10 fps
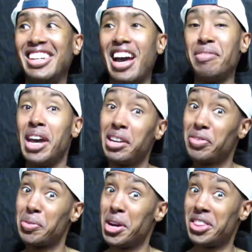I'm headed
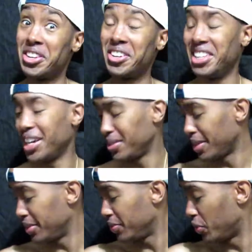for one thirty, that's what
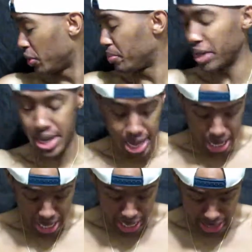I was for, but
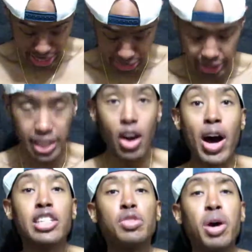uh, that's it. Oh,
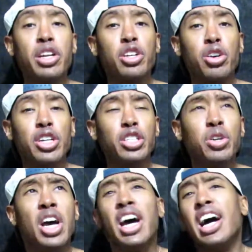I just want to encourage
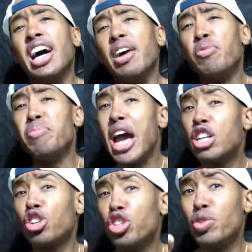you, make
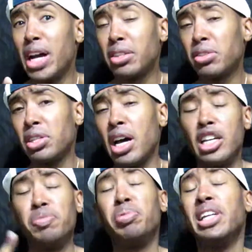sure you
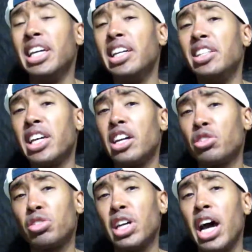exercise. Please
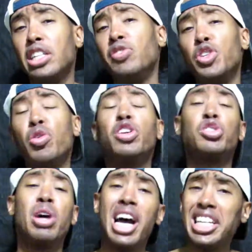exercise if you are
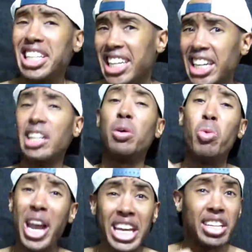trying to hit a
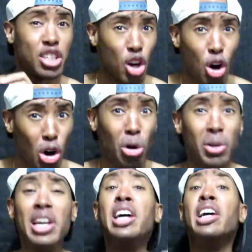weight
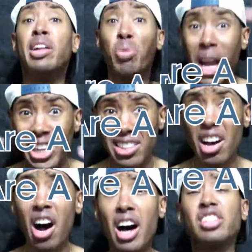goal, weight
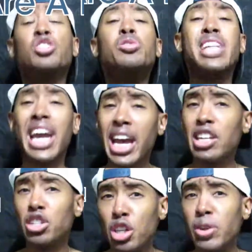loss. You
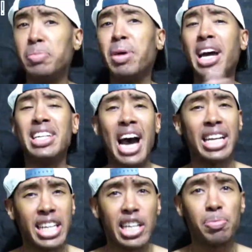can do it by
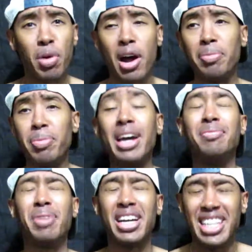not eating pro by,
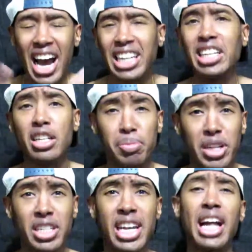by not eating a
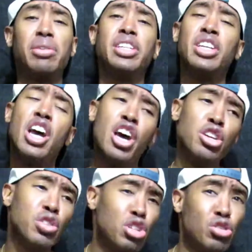bunch of calories.
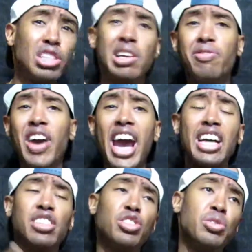You can do Slim
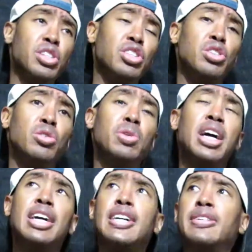Fast, you can do
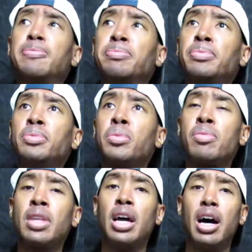um,
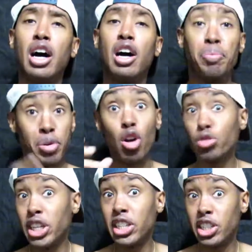a
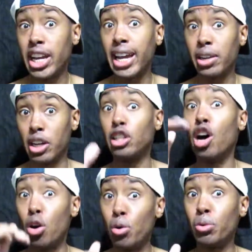protein shake, a
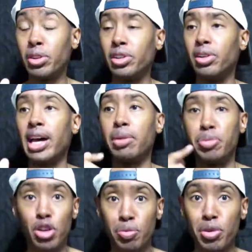low, you know, like
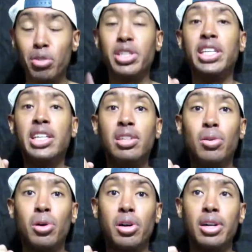Pure Protein
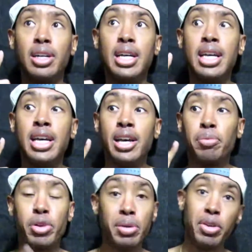or
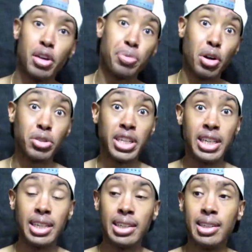Premier
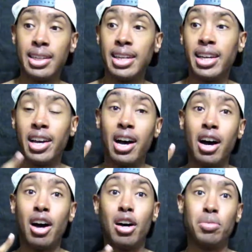Protein,
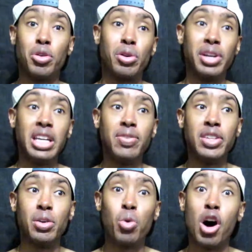um, or even
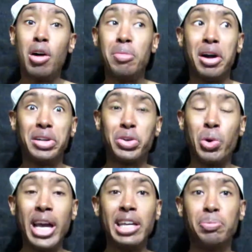the Walmart
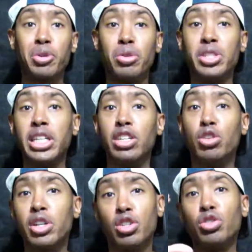Equate Protein. You
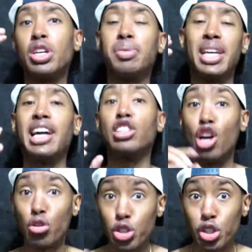can do something that has
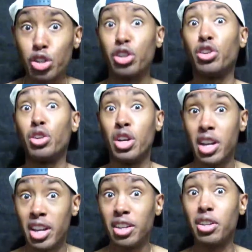low sugar,
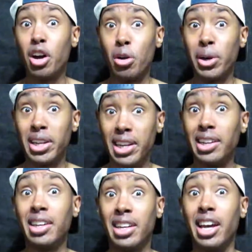you know, in
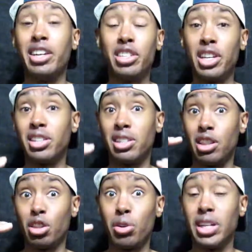it, and just the
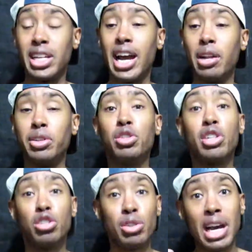thirty calories. You
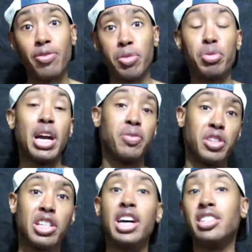can do that for
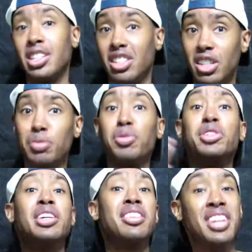breakfast, lunch, and a sensible
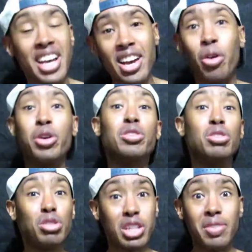dinner, or you can
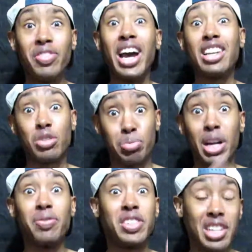do Slim Fast for
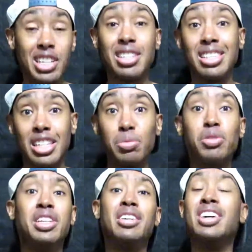breakfast, lunch, and a sensible
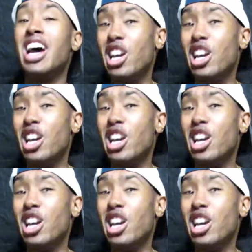dinner.